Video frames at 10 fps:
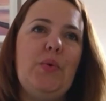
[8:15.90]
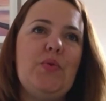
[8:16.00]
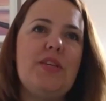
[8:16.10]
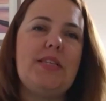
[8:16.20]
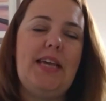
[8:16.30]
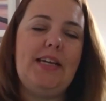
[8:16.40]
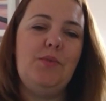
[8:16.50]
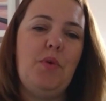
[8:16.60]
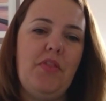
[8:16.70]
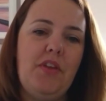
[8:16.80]
the second
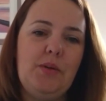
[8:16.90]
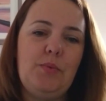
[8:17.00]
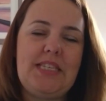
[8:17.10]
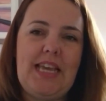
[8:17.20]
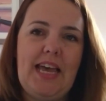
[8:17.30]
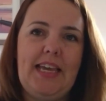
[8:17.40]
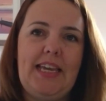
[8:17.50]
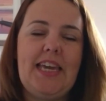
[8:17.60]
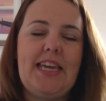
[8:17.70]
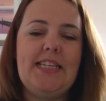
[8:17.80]
one that I would
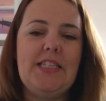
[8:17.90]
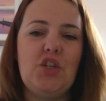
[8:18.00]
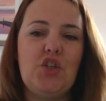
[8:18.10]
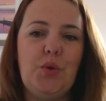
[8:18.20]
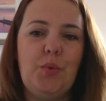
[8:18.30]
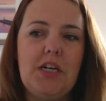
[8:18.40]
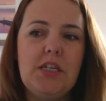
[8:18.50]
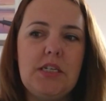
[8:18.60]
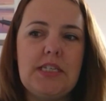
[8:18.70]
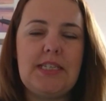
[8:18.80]
say is to
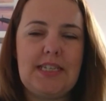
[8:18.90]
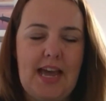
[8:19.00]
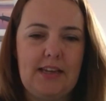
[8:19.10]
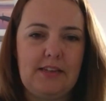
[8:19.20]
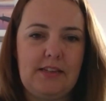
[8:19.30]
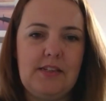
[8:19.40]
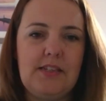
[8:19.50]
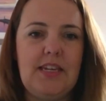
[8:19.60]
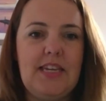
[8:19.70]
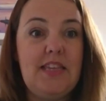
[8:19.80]
understand,
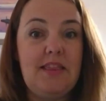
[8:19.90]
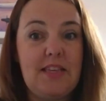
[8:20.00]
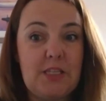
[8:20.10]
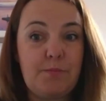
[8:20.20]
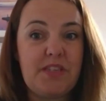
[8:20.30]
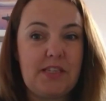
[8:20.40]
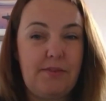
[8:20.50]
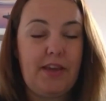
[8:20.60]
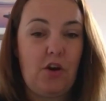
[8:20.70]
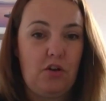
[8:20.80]
in this
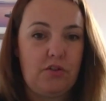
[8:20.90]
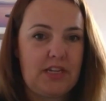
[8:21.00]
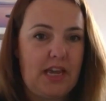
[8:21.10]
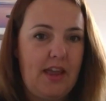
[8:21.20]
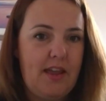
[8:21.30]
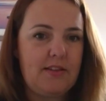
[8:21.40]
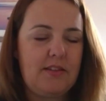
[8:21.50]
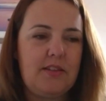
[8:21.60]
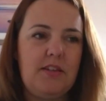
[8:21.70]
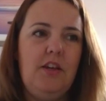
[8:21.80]
specific
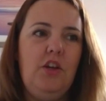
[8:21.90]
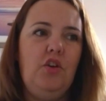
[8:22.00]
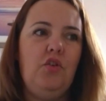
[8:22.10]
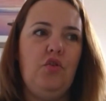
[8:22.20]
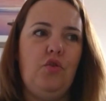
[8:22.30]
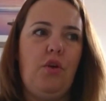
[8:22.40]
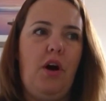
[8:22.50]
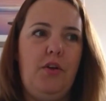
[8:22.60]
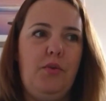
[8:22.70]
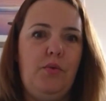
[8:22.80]
context, your
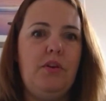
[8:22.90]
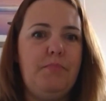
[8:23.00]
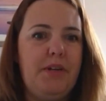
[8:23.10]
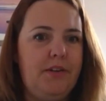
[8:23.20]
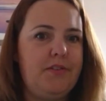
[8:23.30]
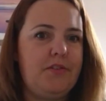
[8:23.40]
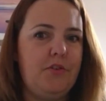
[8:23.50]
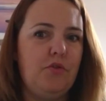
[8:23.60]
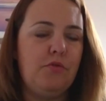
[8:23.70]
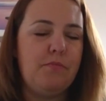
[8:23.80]
own
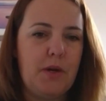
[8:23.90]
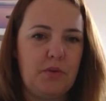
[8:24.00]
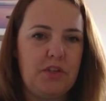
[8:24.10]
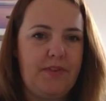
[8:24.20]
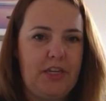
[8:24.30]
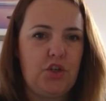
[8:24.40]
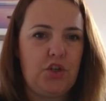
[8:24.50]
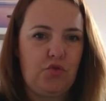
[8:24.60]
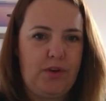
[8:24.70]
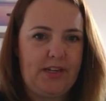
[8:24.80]
personal motivation
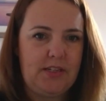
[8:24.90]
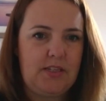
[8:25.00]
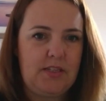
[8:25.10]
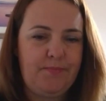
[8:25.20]
triggers.